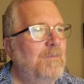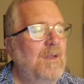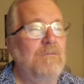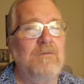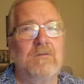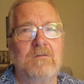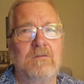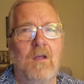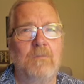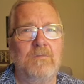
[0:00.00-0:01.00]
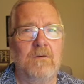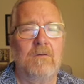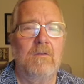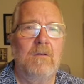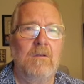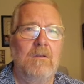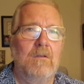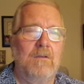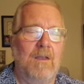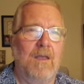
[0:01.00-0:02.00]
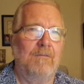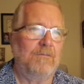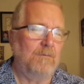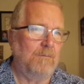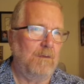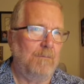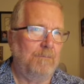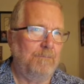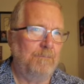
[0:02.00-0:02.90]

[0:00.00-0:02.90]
And if it's a sculpture, you have to